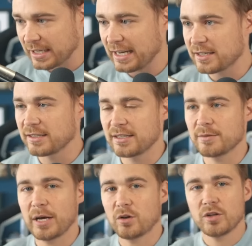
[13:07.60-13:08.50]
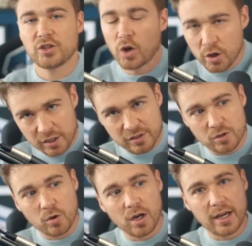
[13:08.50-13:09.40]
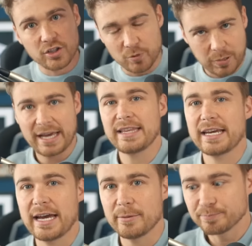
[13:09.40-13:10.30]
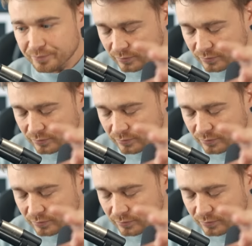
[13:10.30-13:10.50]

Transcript: occasions is about don't look at the scoreline, just play the game.